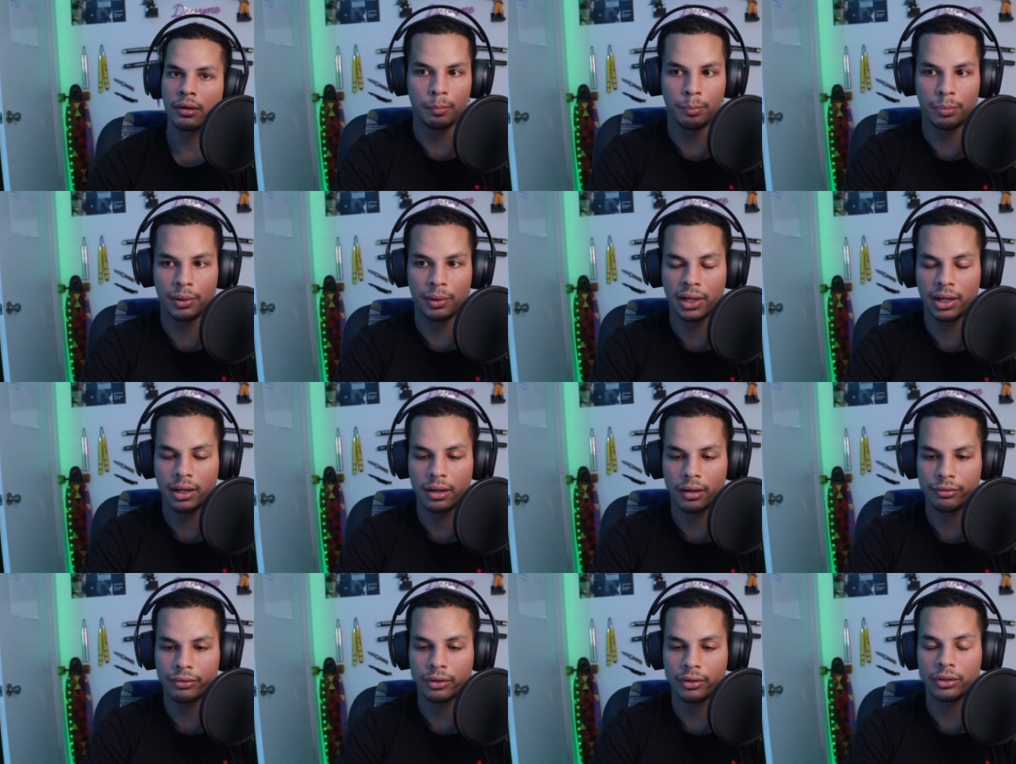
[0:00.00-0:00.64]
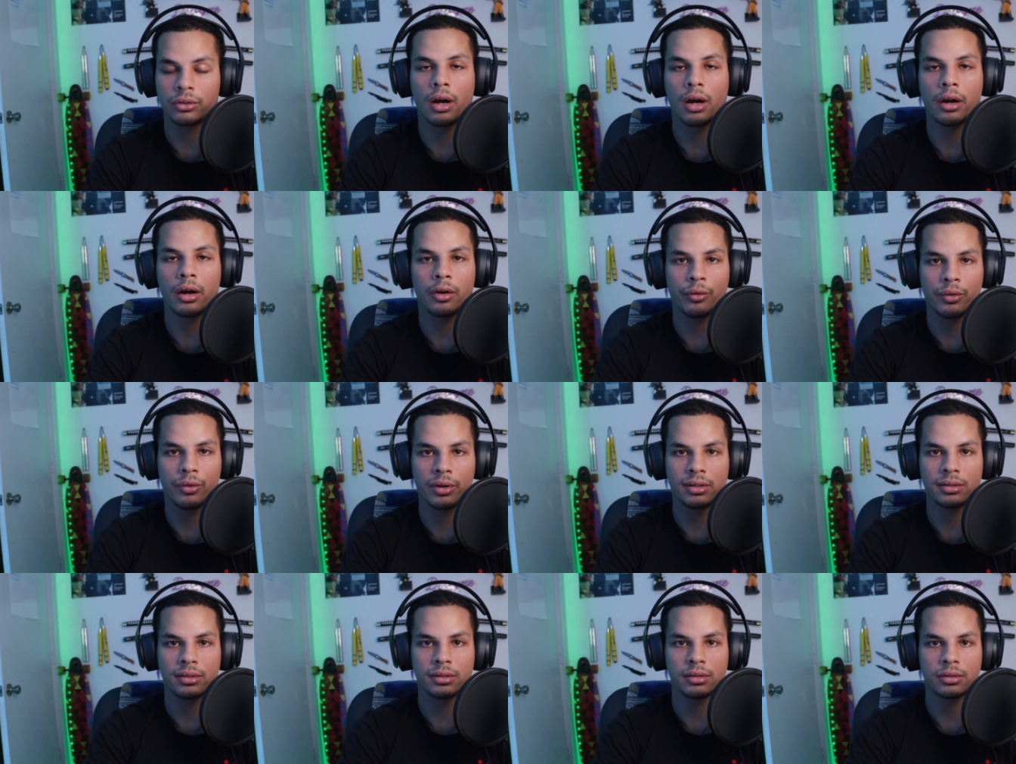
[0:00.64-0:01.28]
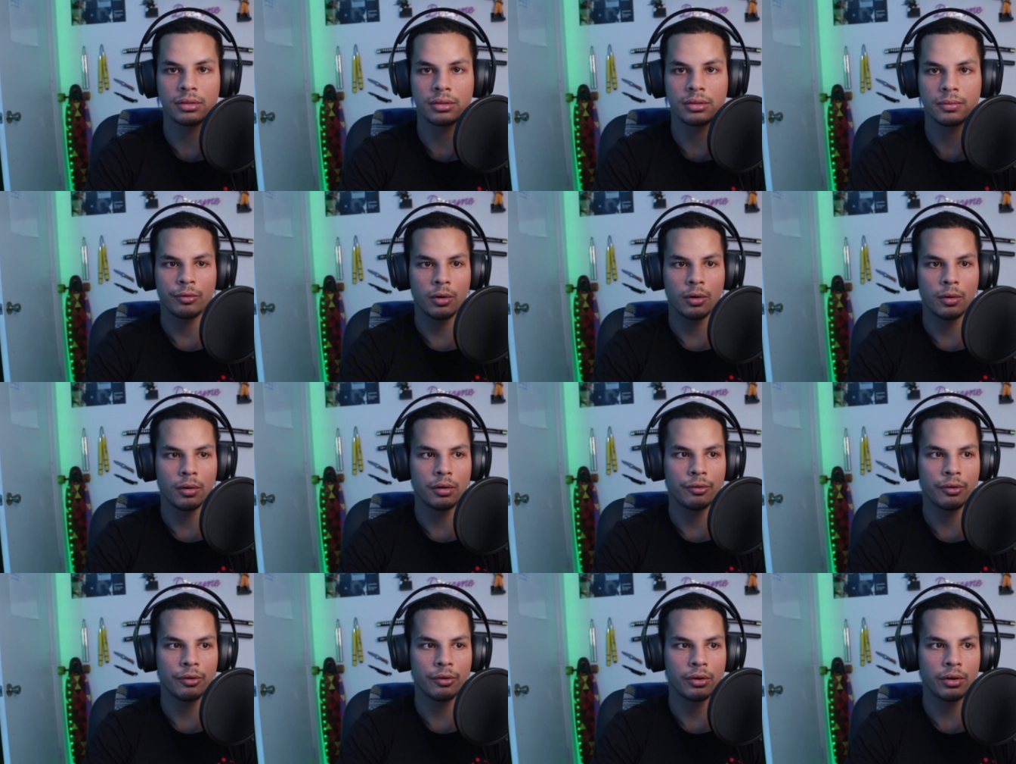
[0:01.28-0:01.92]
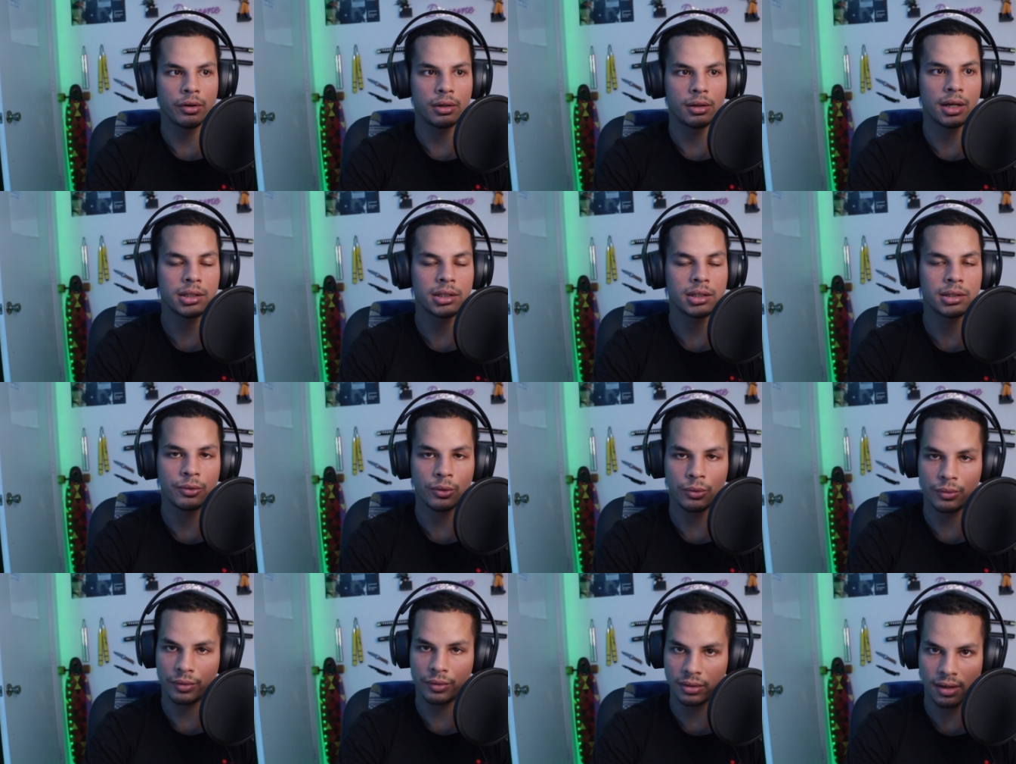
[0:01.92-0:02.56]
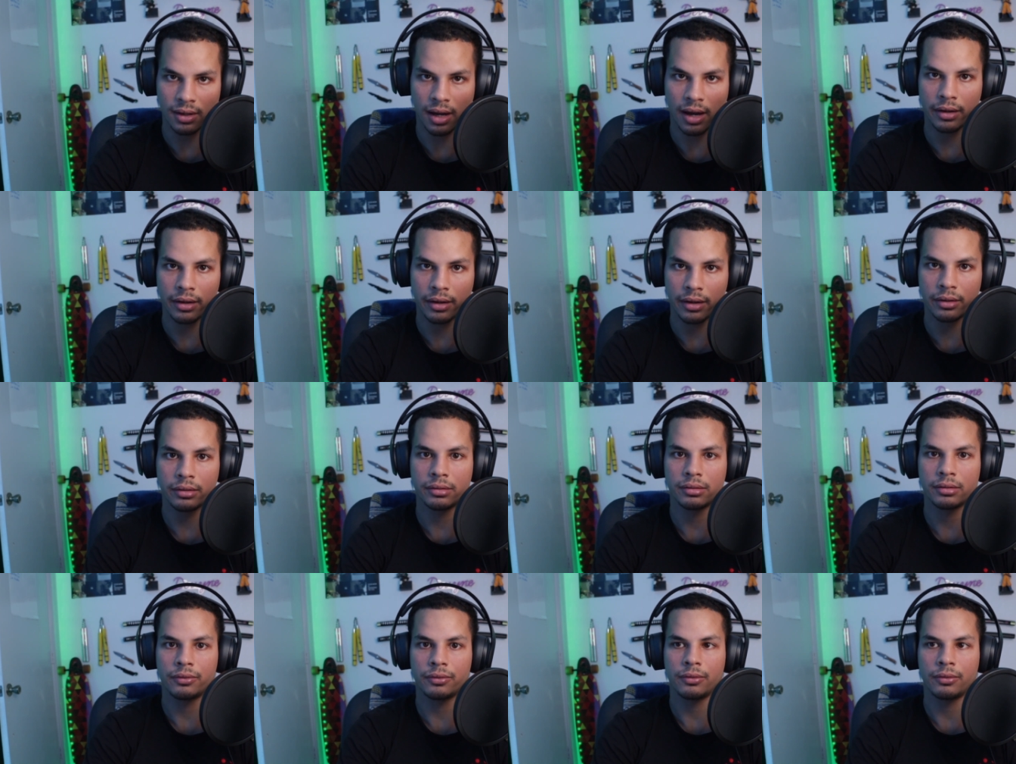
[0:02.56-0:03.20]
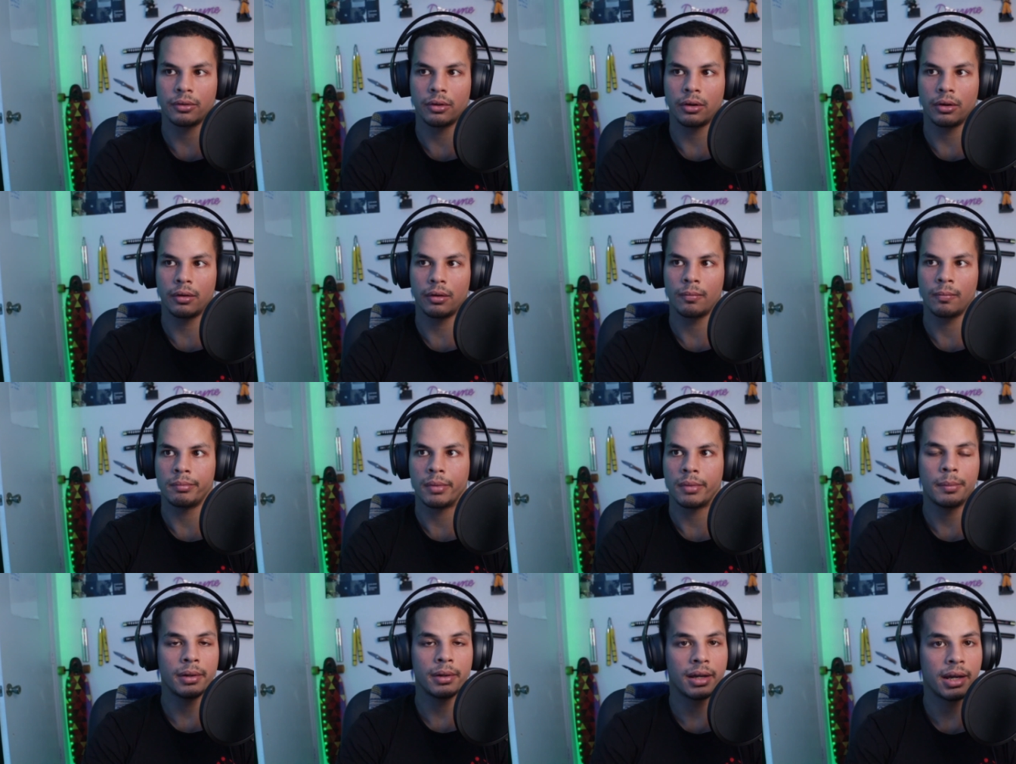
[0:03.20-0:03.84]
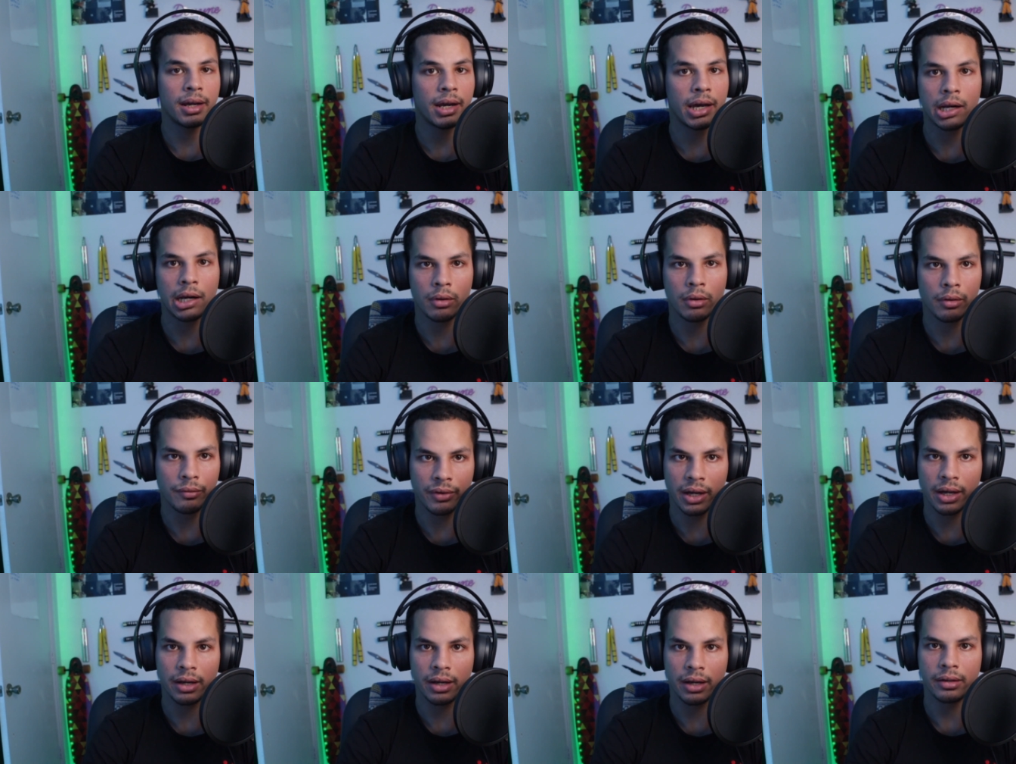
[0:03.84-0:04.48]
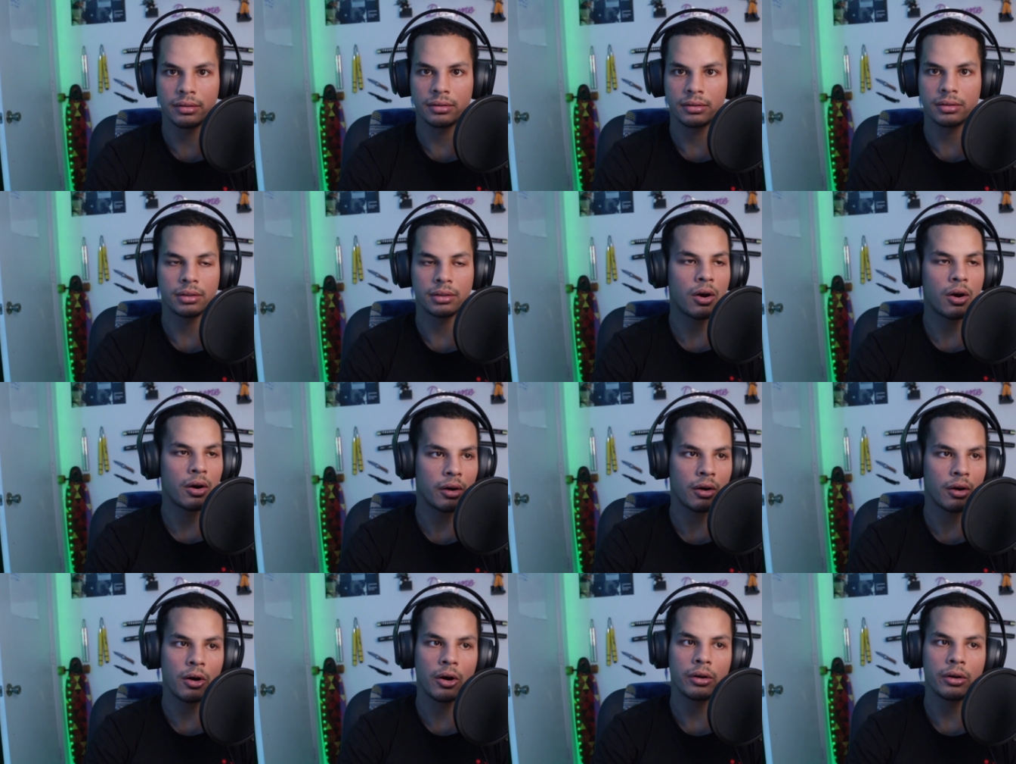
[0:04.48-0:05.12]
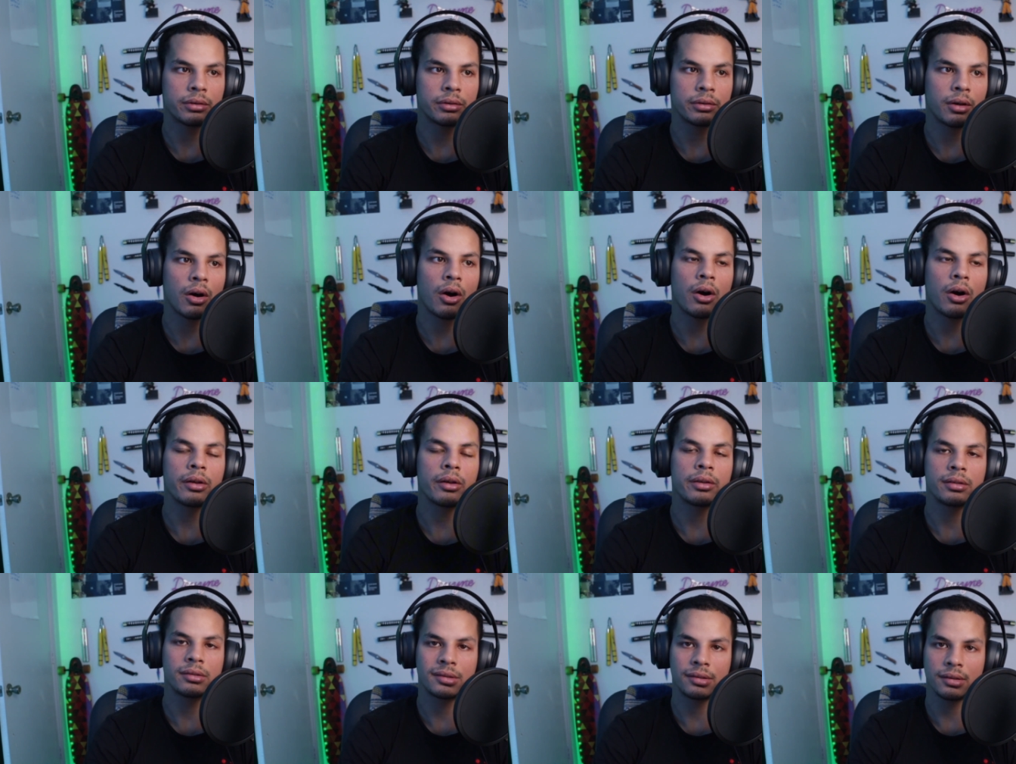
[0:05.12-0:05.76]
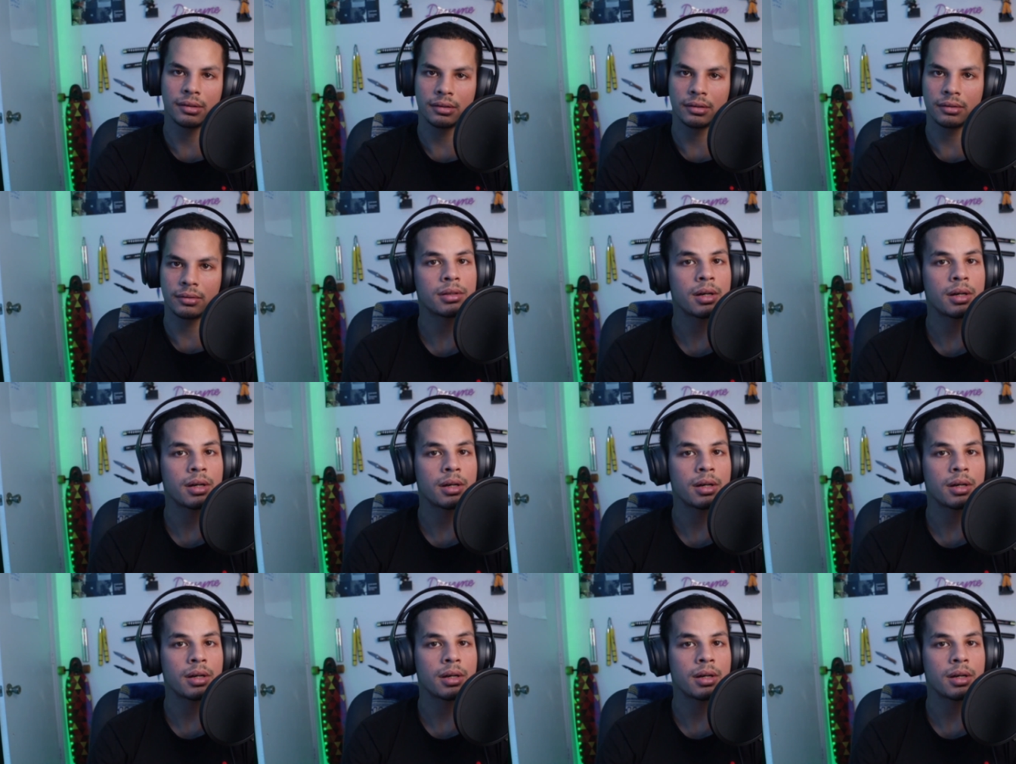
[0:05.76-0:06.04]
but for dark reasons, for lustful desires, for maybe getting revenge and all these things.